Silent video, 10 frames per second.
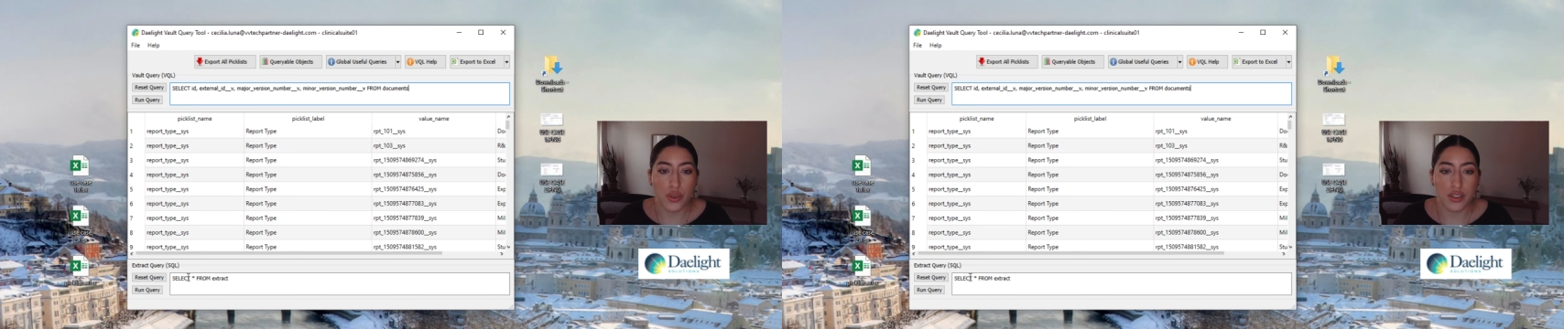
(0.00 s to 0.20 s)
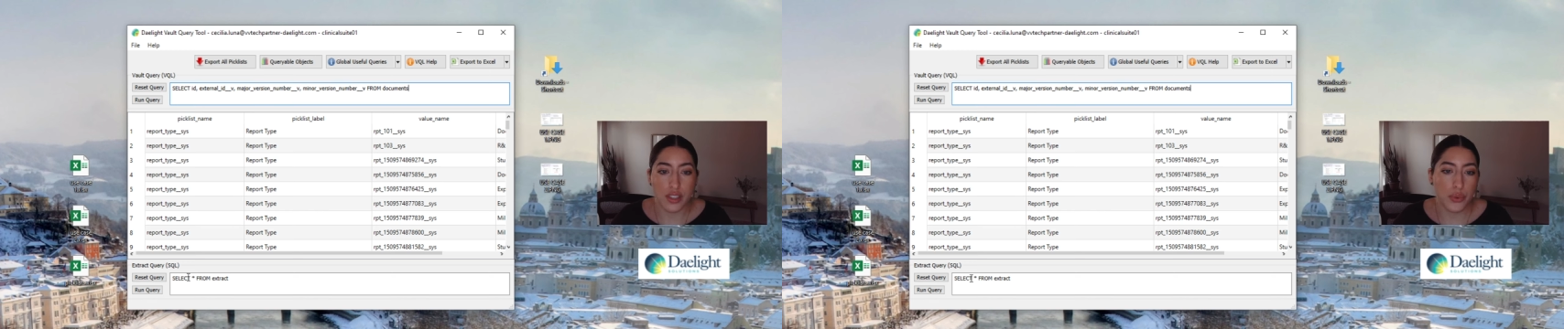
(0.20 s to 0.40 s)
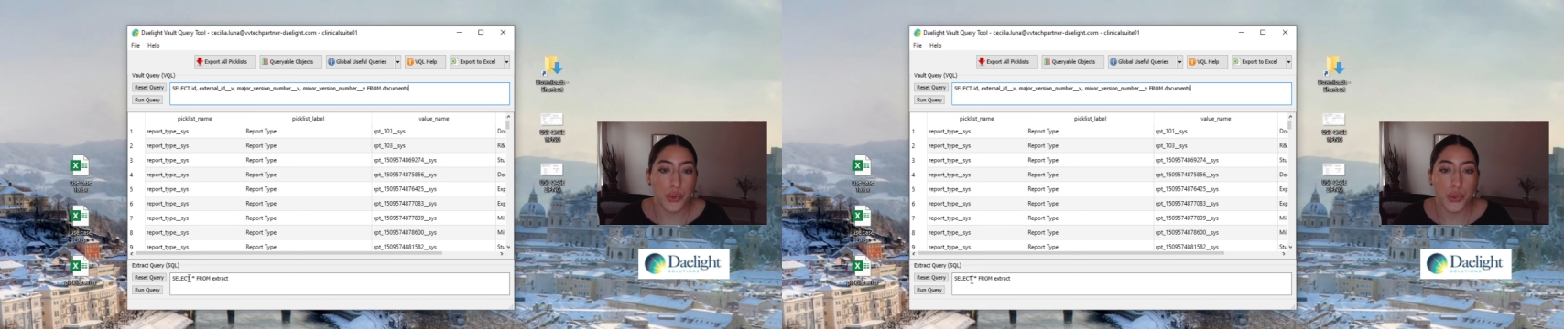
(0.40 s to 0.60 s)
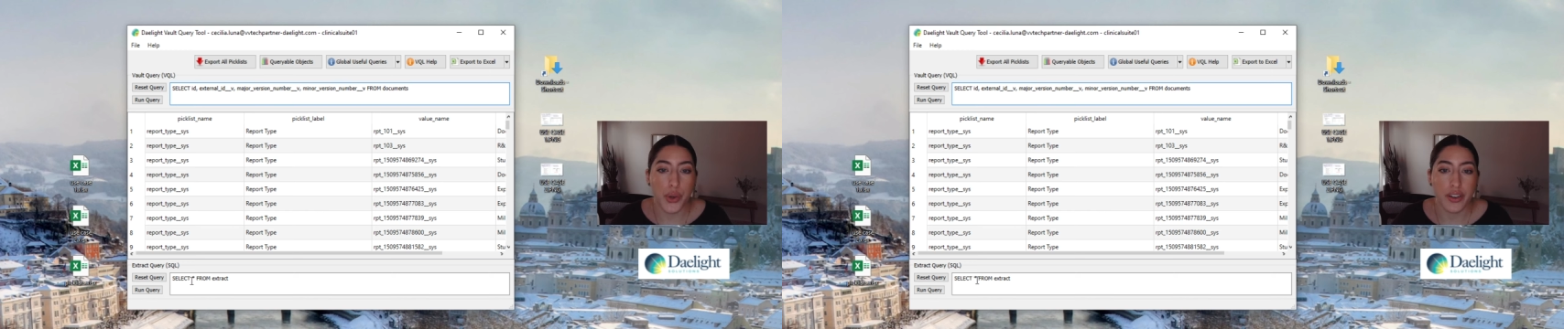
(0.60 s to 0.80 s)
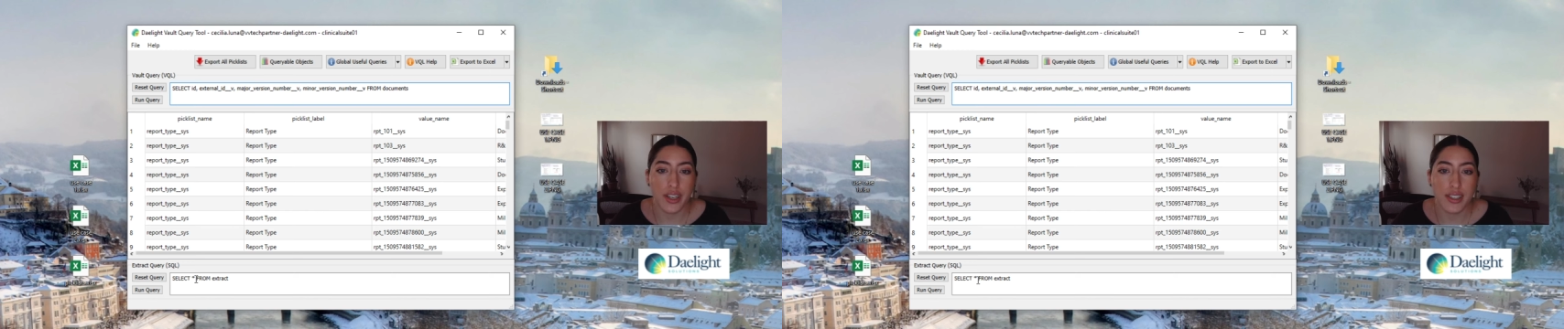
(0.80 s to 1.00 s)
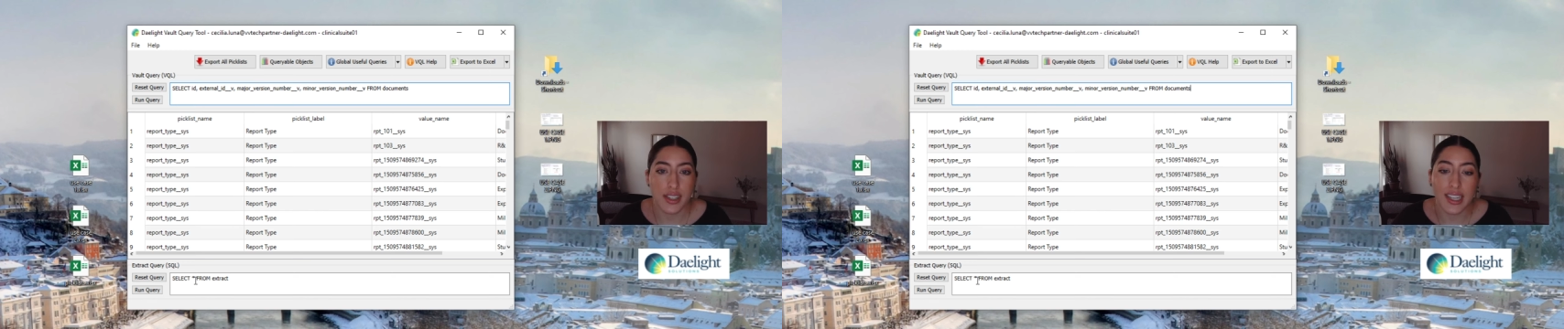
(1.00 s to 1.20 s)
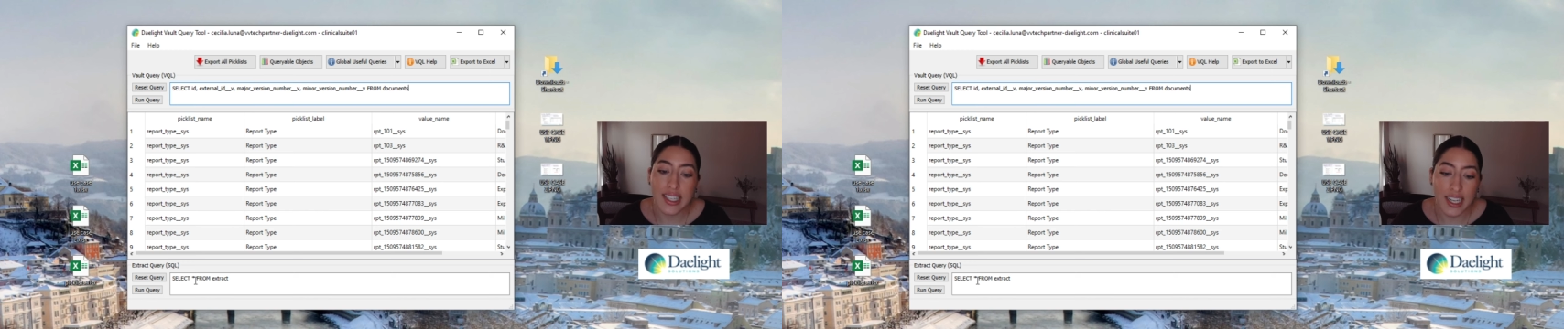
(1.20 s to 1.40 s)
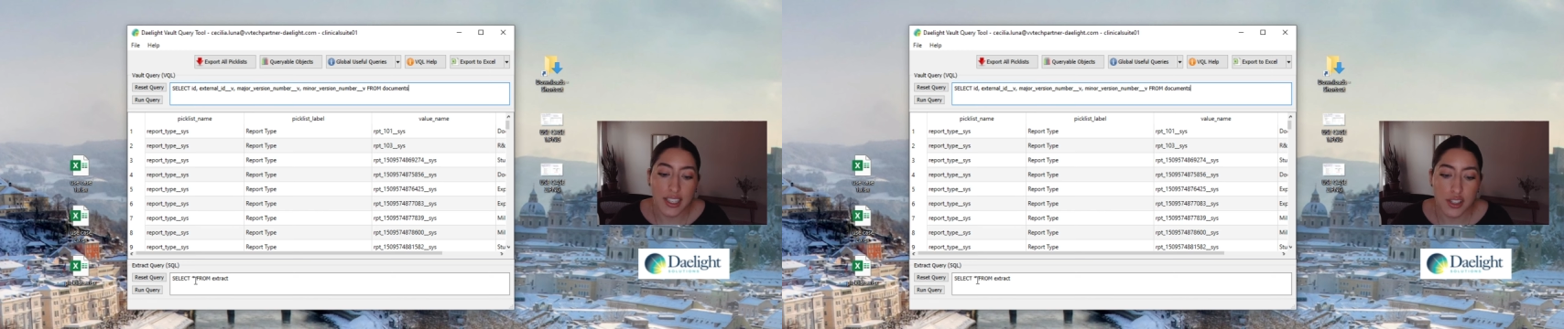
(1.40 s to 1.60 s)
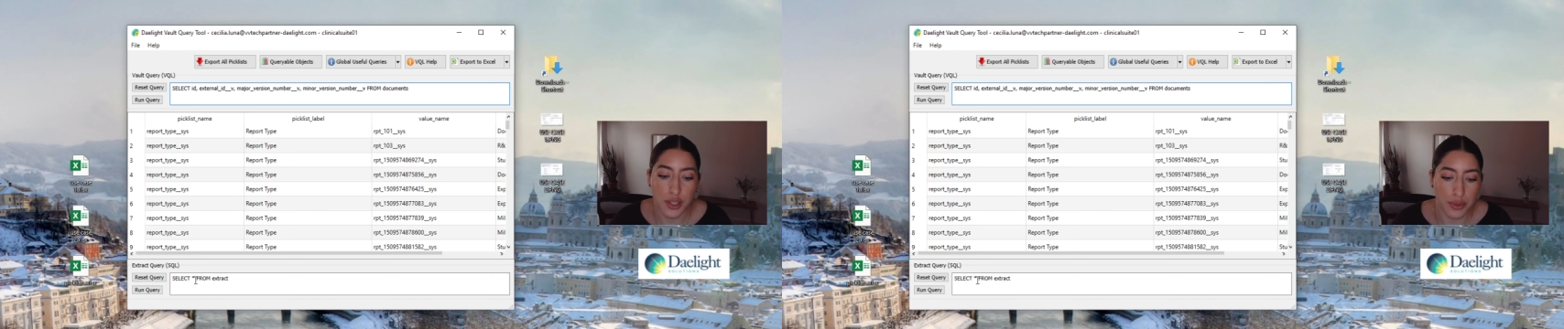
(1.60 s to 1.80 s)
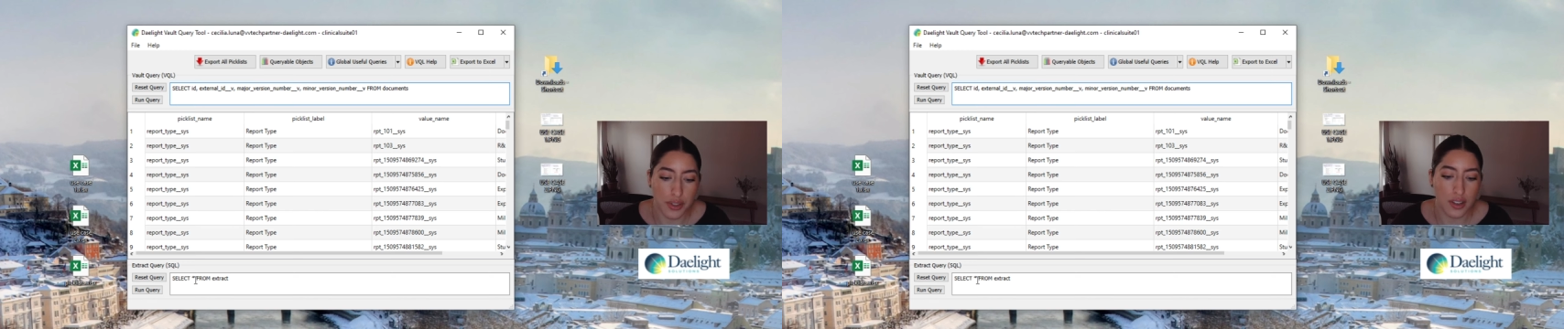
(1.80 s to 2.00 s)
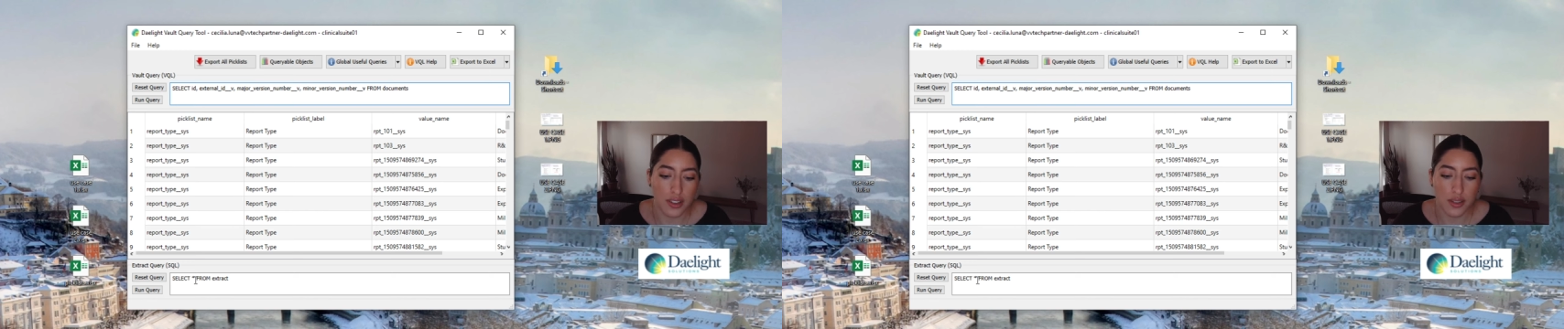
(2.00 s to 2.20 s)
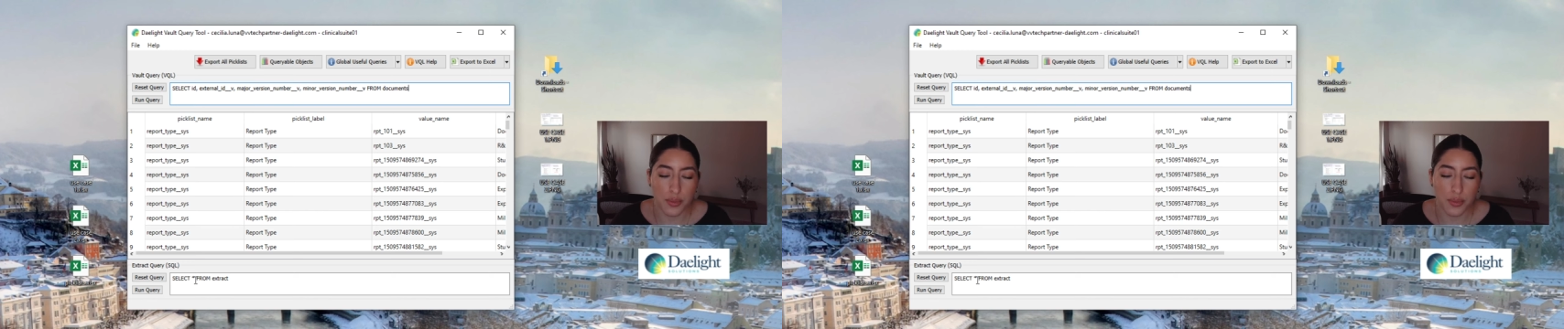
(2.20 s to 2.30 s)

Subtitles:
SQL queries against your results,